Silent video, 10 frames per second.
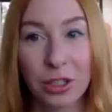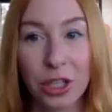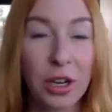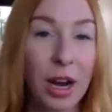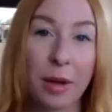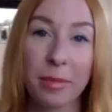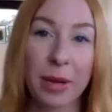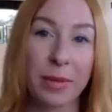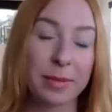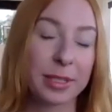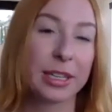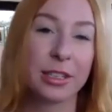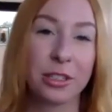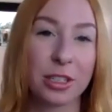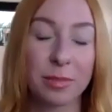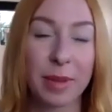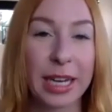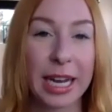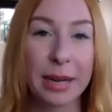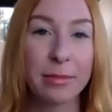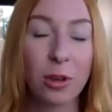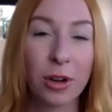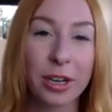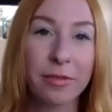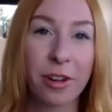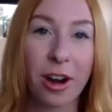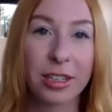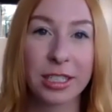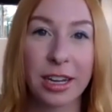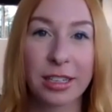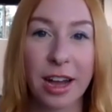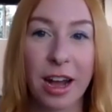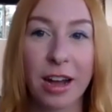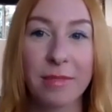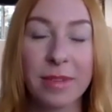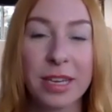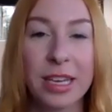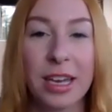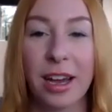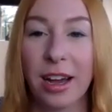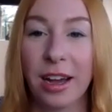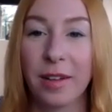Sure. Um, my website is just my name, laurenfrost.com. Uh,